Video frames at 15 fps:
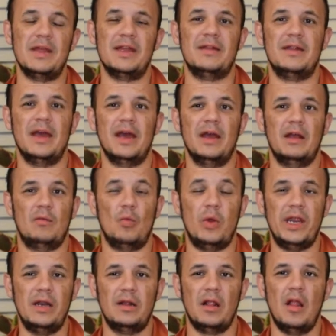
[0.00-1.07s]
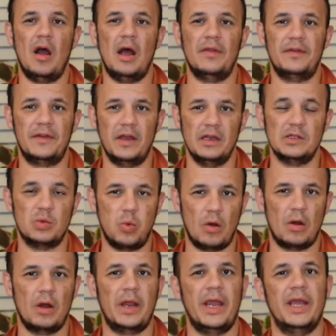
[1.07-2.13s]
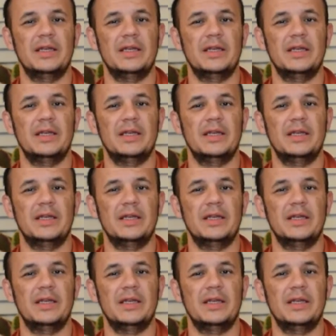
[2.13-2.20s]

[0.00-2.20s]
that weed cloth does work.